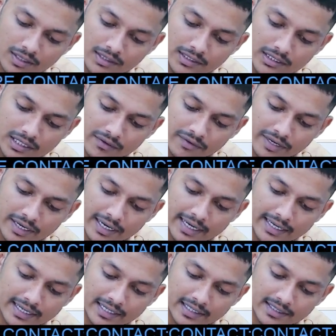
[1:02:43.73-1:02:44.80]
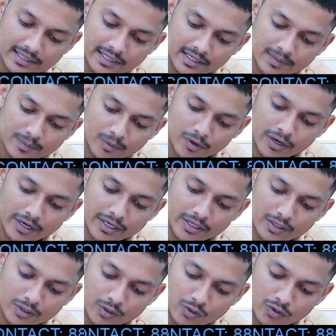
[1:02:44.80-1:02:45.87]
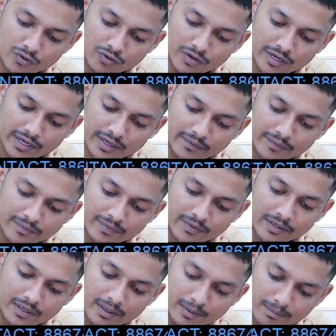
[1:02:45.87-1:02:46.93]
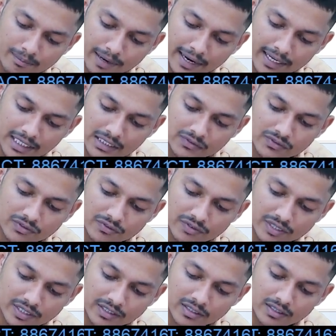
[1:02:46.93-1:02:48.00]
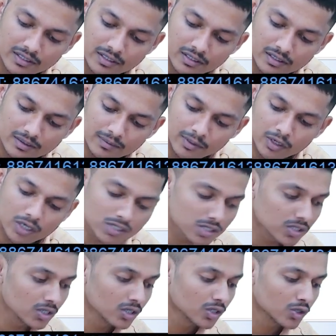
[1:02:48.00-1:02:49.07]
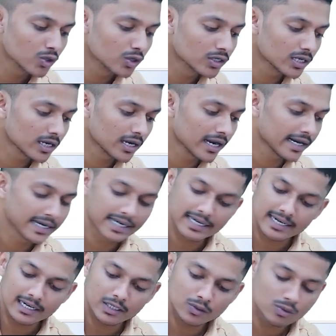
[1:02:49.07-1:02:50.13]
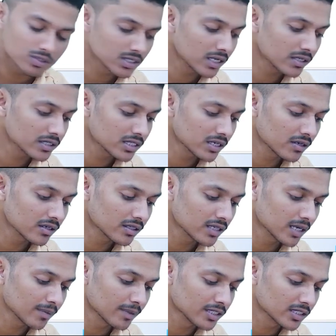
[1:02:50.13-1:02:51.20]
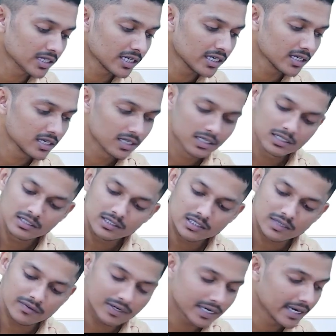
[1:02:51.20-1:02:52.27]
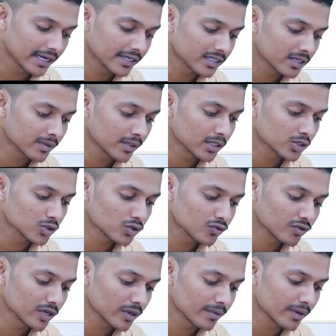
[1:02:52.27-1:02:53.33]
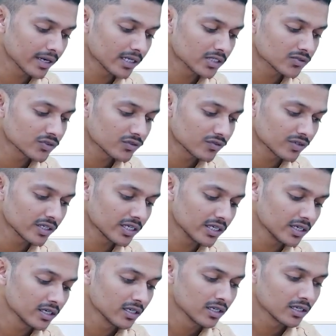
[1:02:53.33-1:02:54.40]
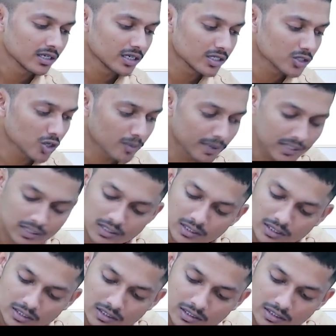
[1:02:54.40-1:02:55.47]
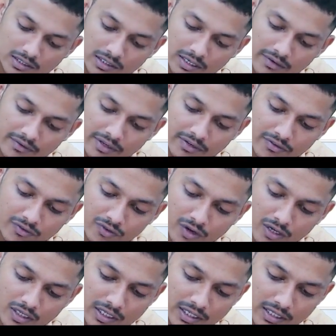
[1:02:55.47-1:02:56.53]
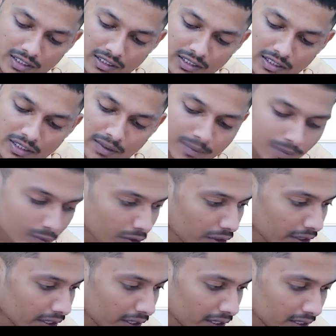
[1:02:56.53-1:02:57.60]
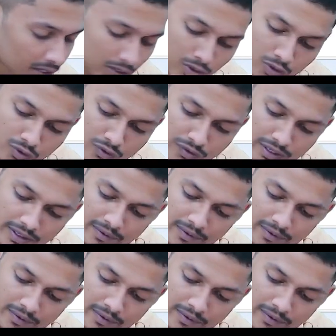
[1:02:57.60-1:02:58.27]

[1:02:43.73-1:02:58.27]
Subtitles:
793.25 minus 50, because total identical tools are that much, right? 793 minus 25 minus 50 is how much? 743.25.